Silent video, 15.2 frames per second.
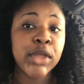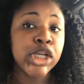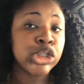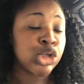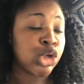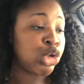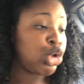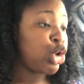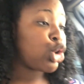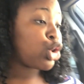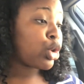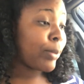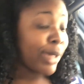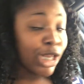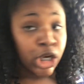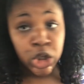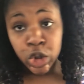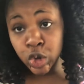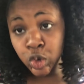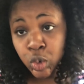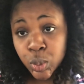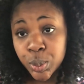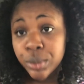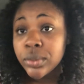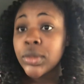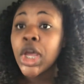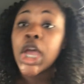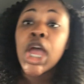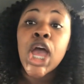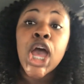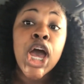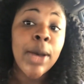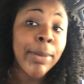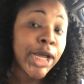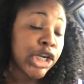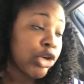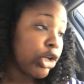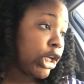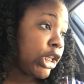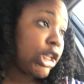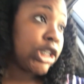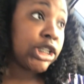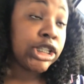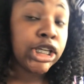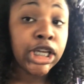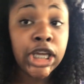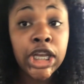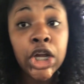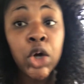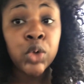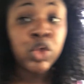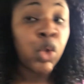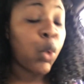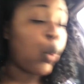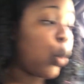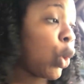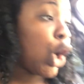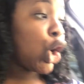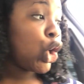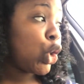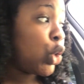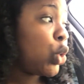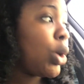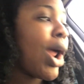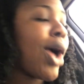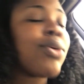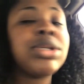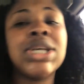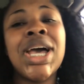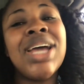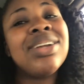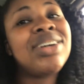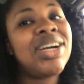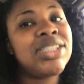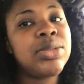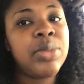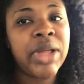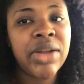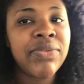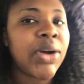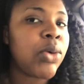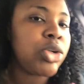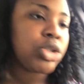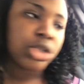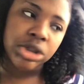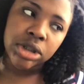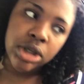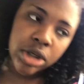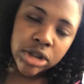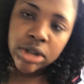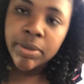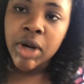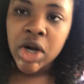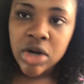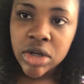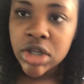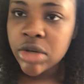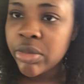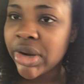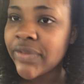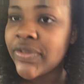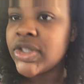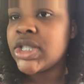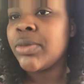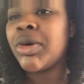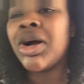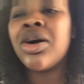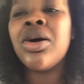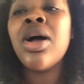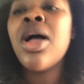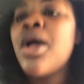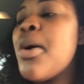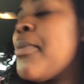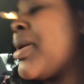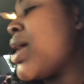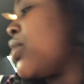So your girl done made it home. I'm about to go get this cooking on the road. I was kind of contemplating if I want to just cook breakfast tomorrow, but